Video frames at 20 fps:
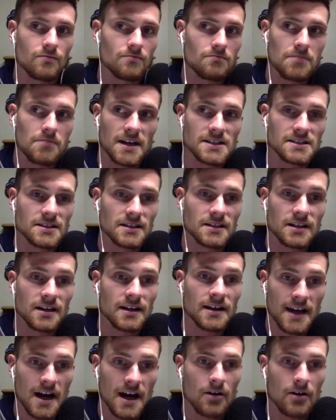basically
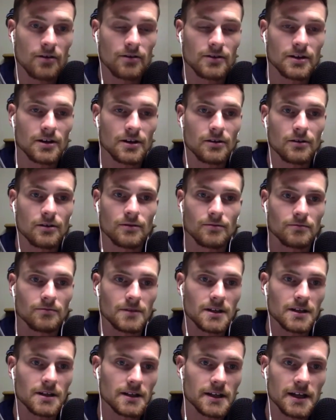cutting out, you know,
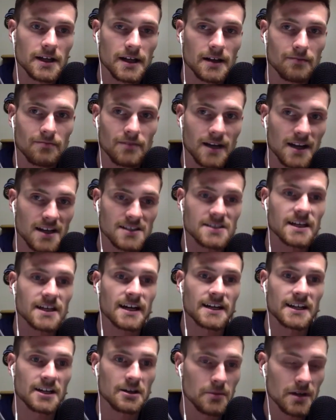a, a, like a
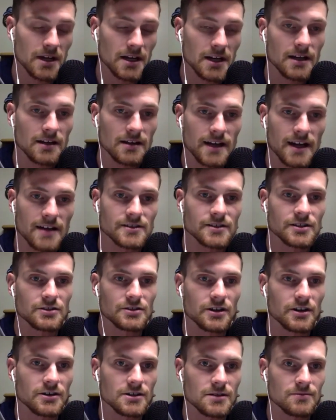second intermediate casing
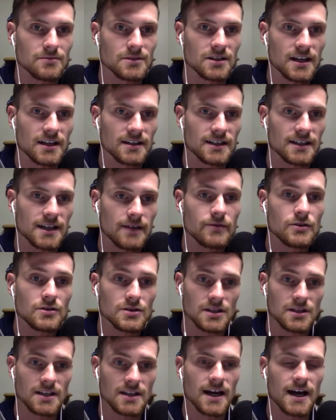string or something like that. Have you
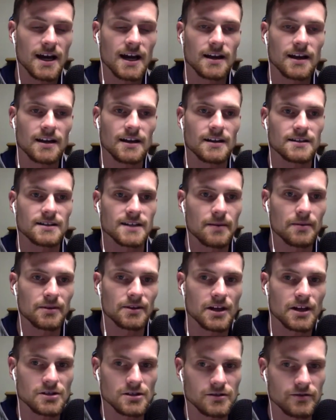seen that as
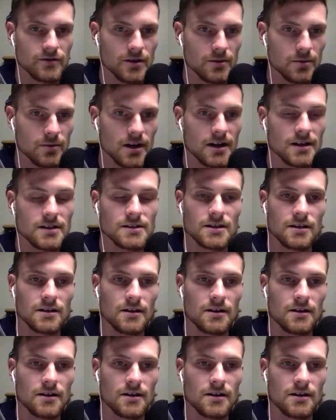applications for your products?